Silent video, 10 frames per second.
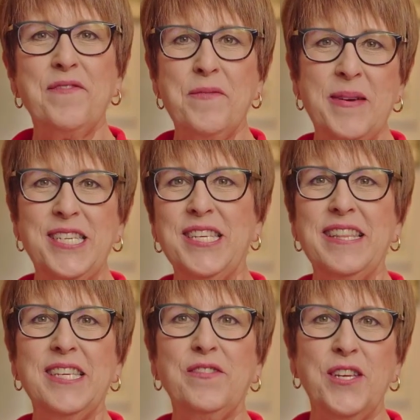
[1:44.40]
information in
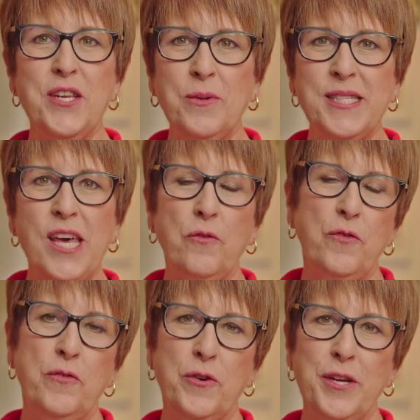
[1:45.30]
this video was
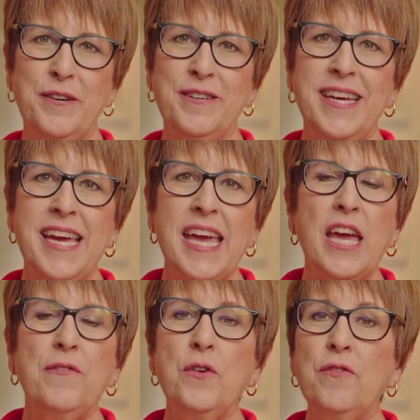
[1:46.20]
helpful for you.
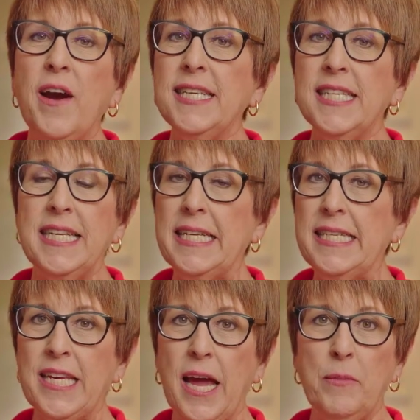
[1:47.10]
If you find at any
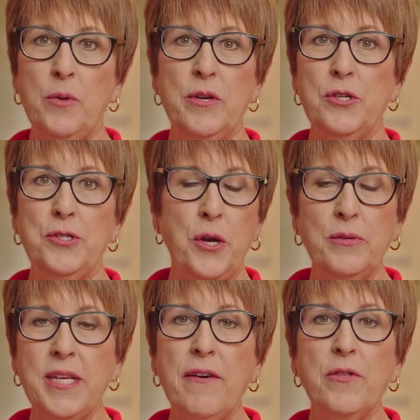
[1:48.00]
time you either
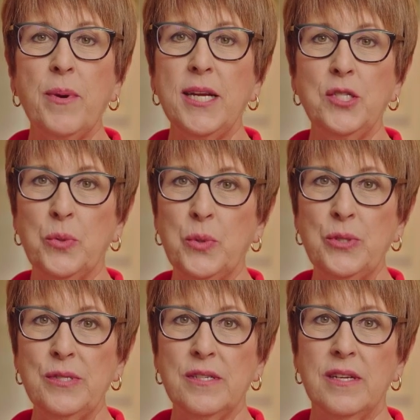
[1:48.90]
don't have the right
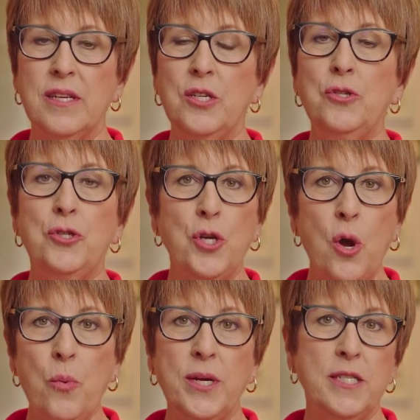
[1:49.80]
tools, you
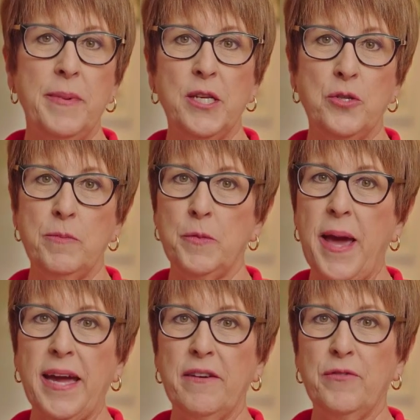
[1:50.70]
don't want to make trips
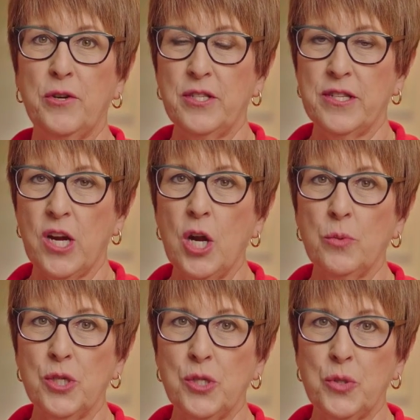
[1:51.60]
back and forth to the
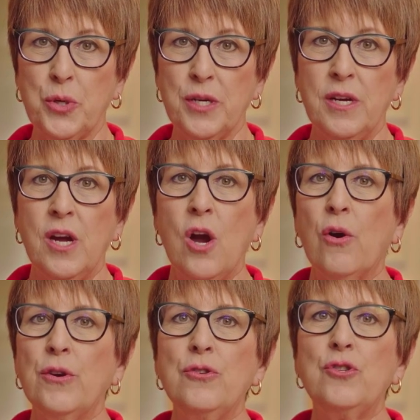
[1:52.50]
hardware store,
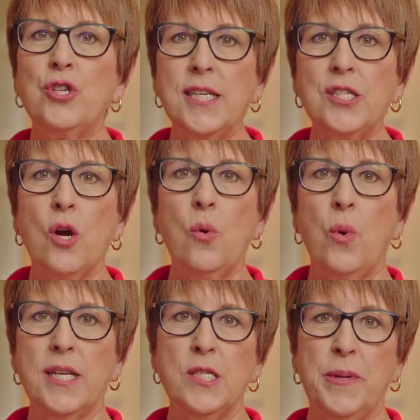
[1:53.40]
or you just don't
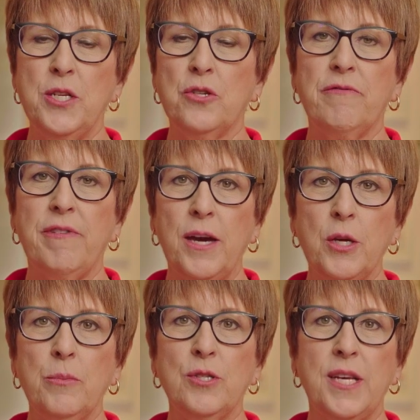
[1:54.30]
want to spend your
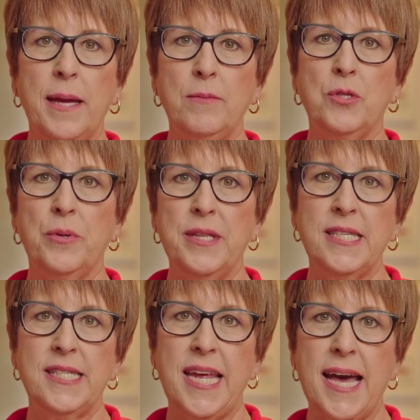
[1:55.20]
valuable time doing
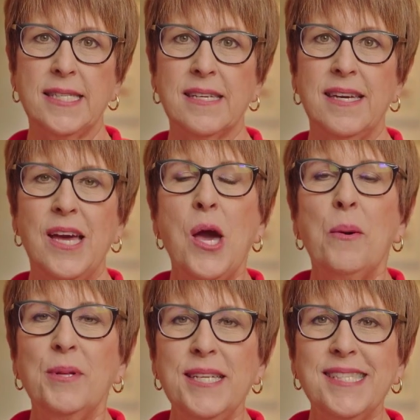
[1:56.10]
this task,
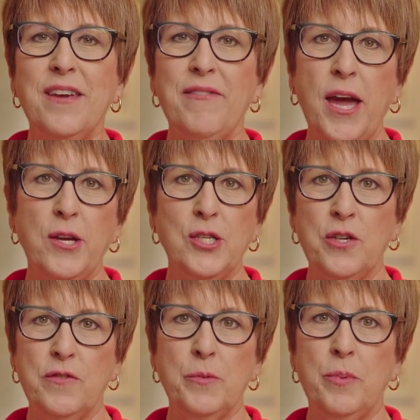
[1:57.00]
please give At Your
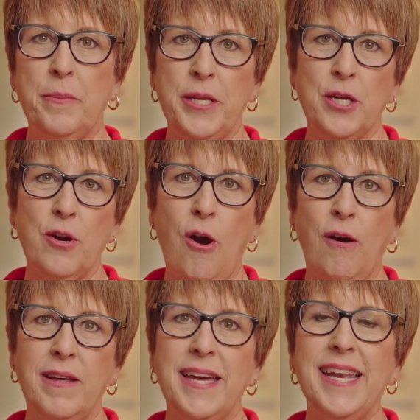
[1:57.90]
Service Plumbing a
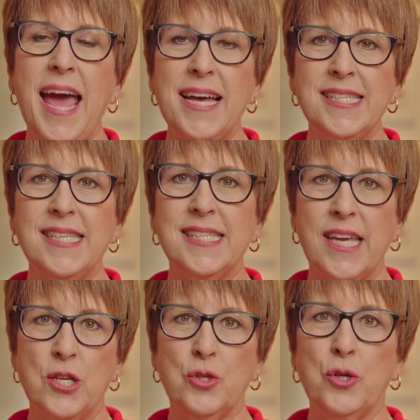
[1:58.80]
call and ask to
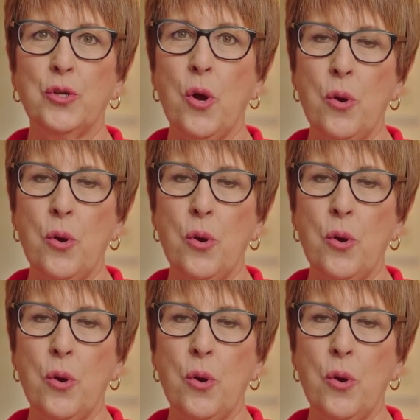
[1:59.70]
schedule your